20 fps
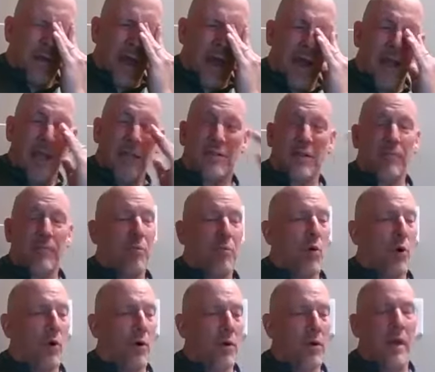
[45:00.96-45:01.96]
that is
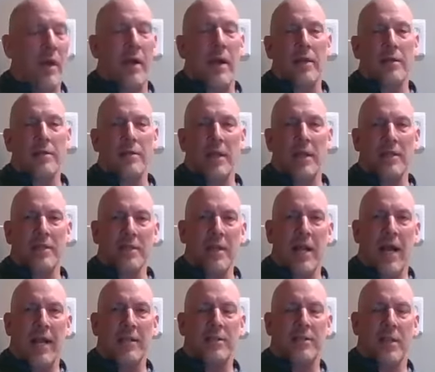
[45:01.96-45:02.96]
important, and it's it's
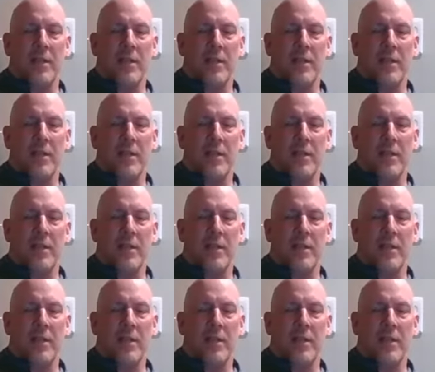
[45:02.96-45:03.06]
nice